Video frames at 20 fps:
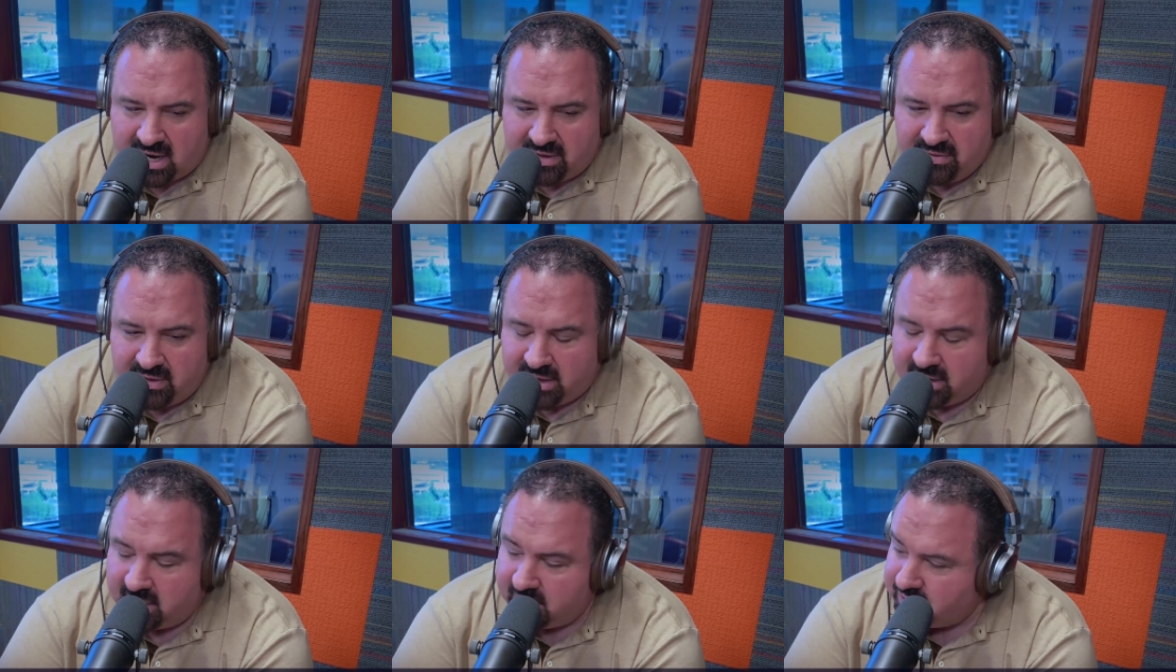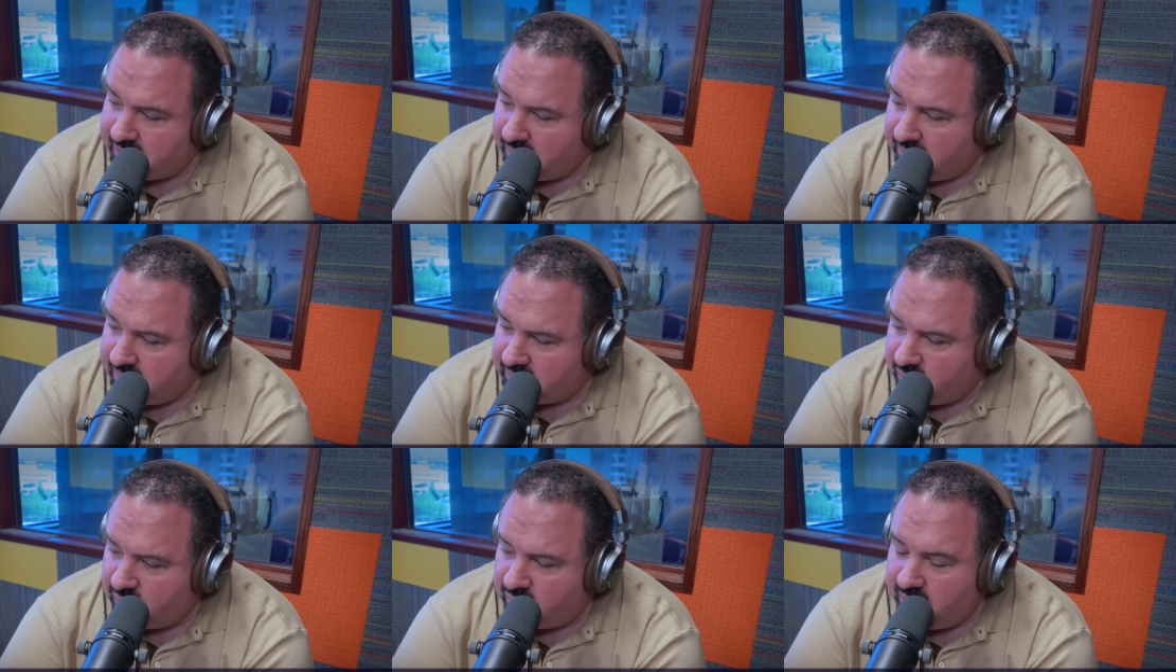I think it
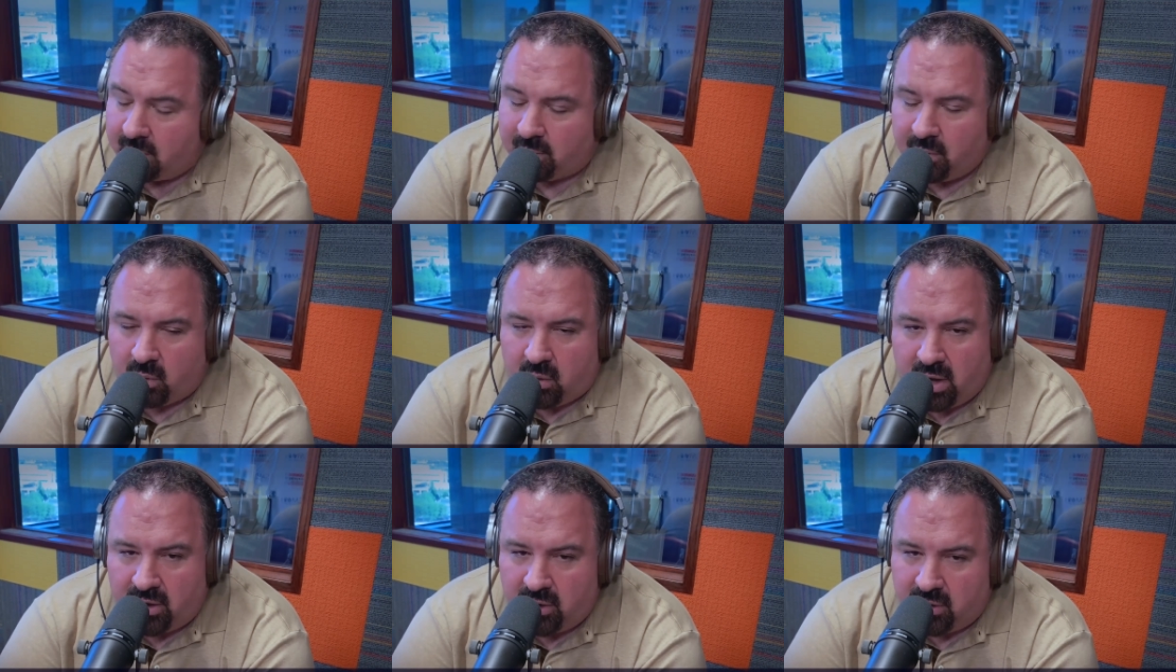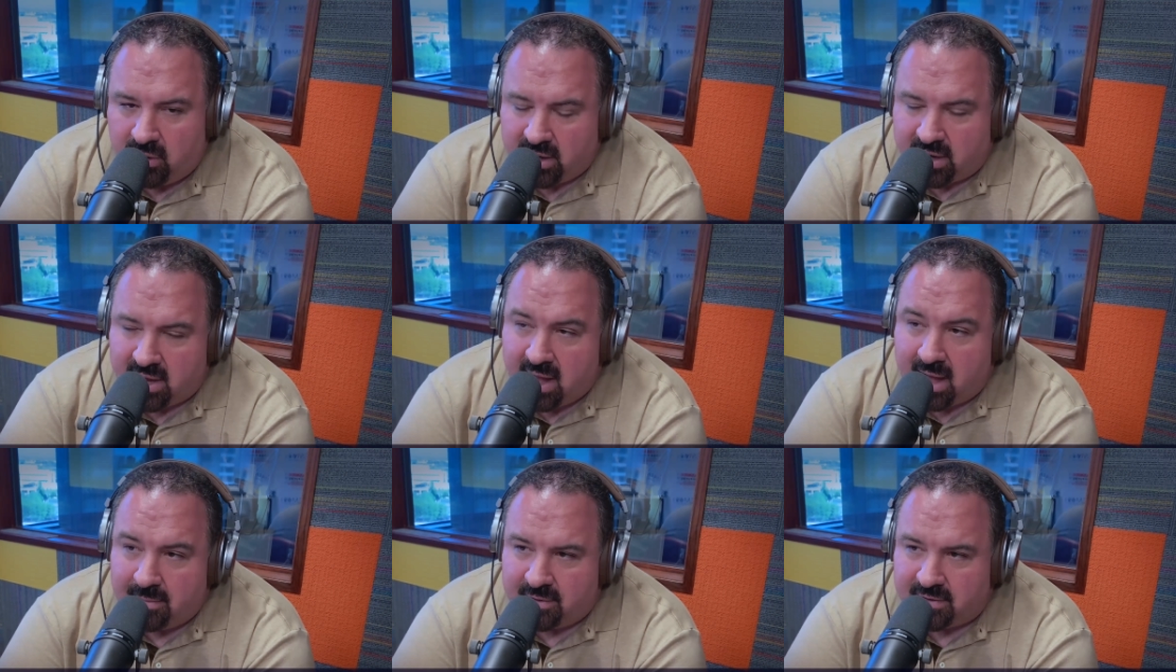shows number one her
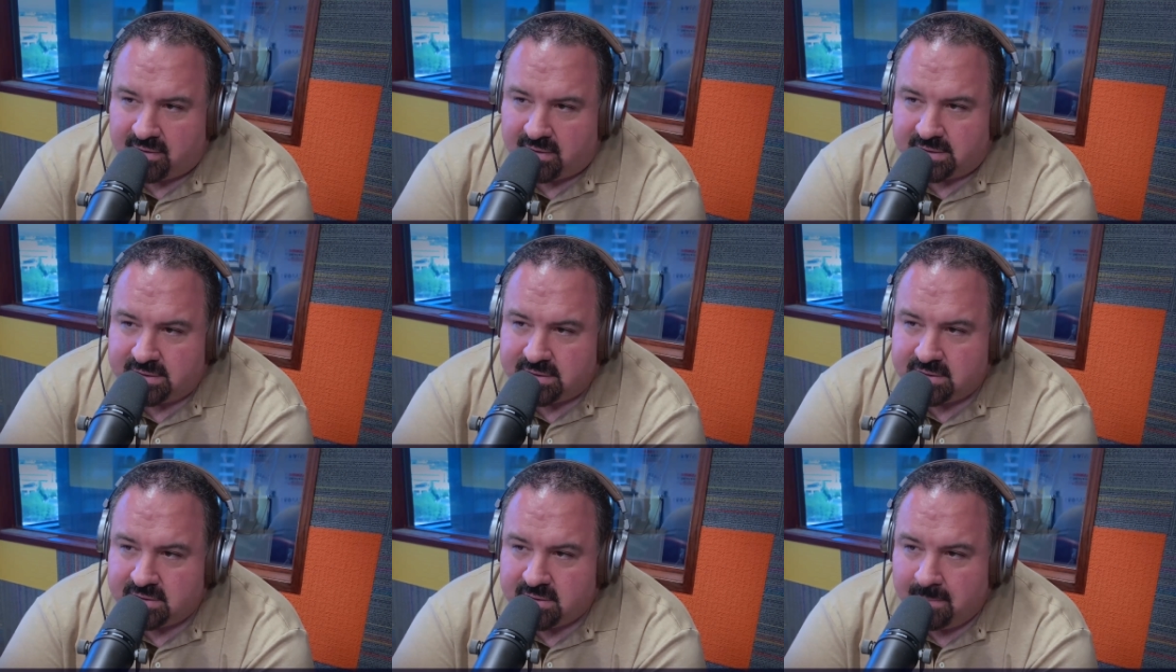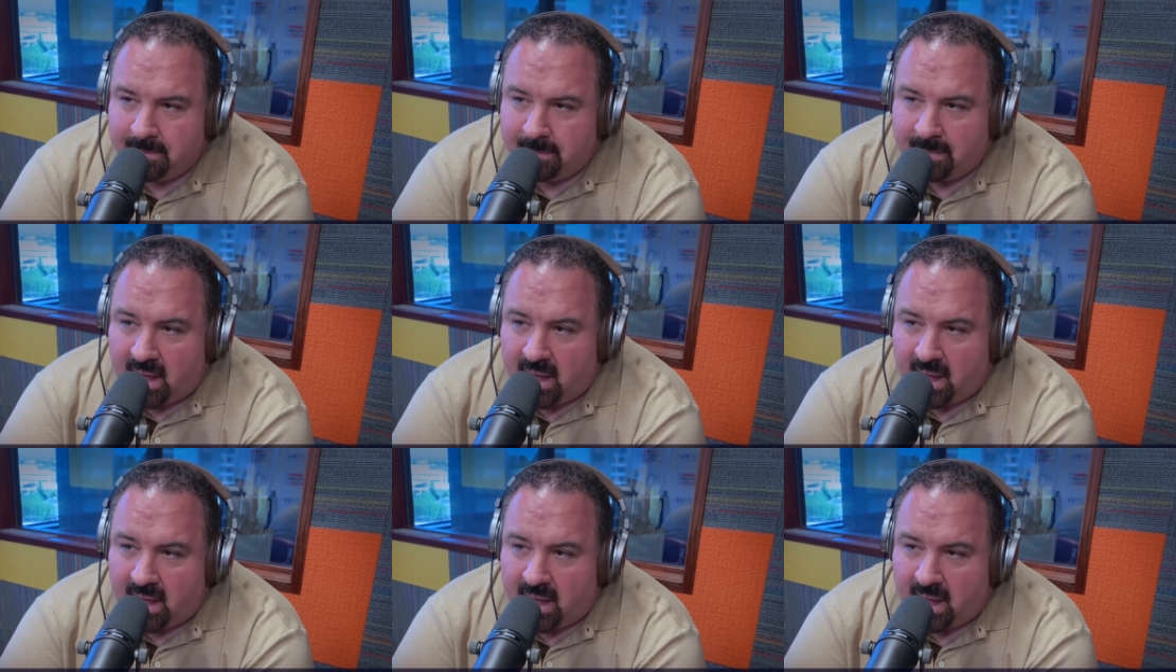incompetence.